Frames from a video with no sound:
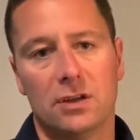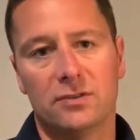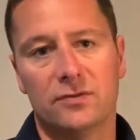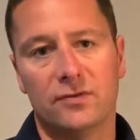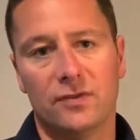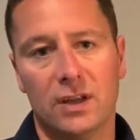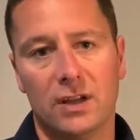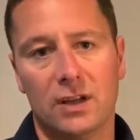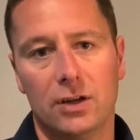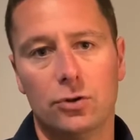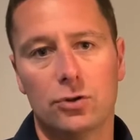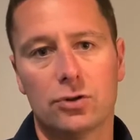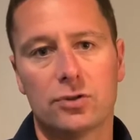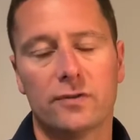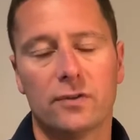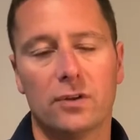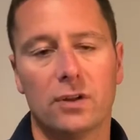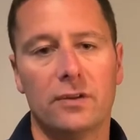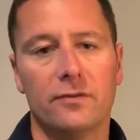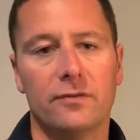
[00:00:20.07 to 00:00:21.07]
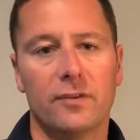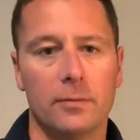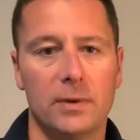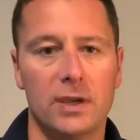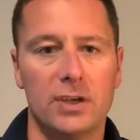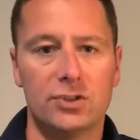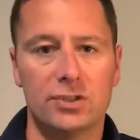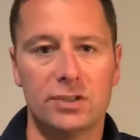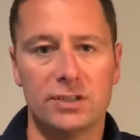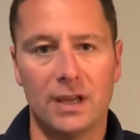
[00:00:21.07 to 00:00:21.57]
it's very useful
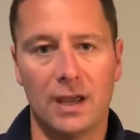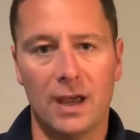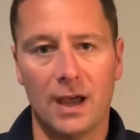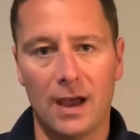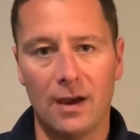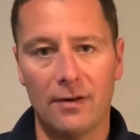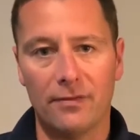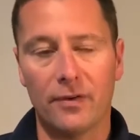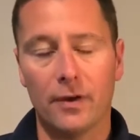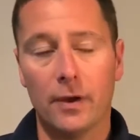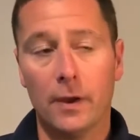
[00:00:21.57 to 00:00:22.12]
information to have.